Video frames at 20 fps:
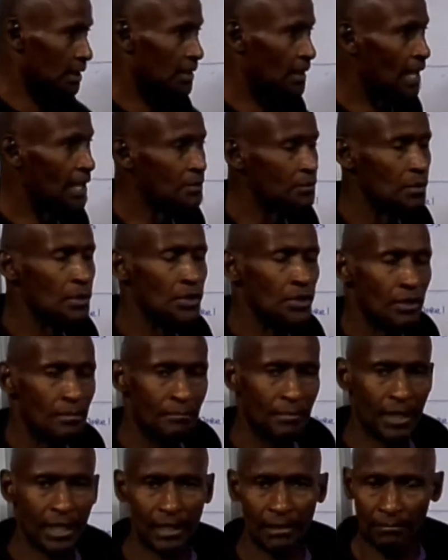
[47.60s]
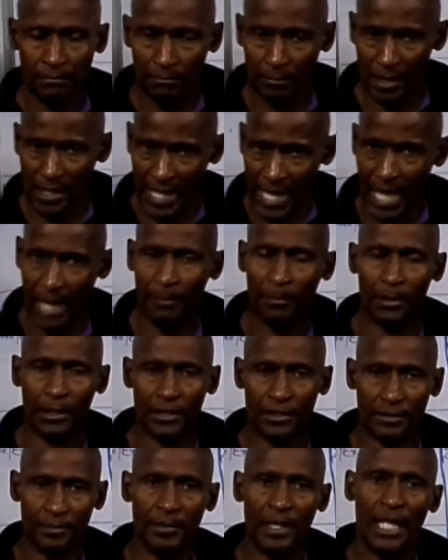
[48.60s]
That's when your
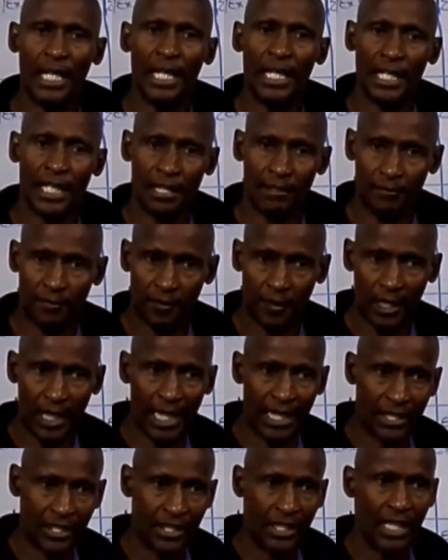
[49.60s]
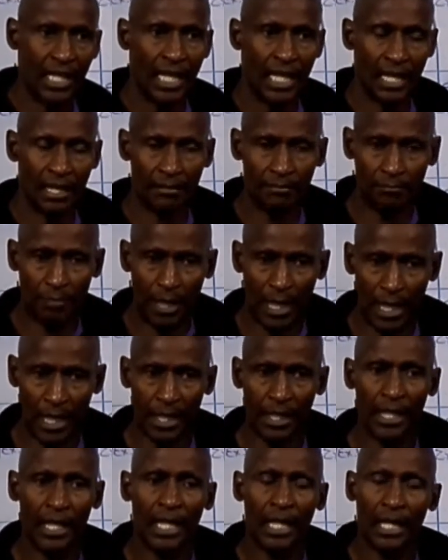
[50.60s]
metabolism can flex and
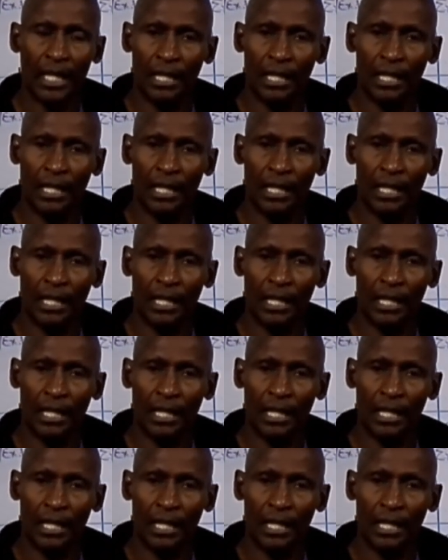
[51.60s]
bend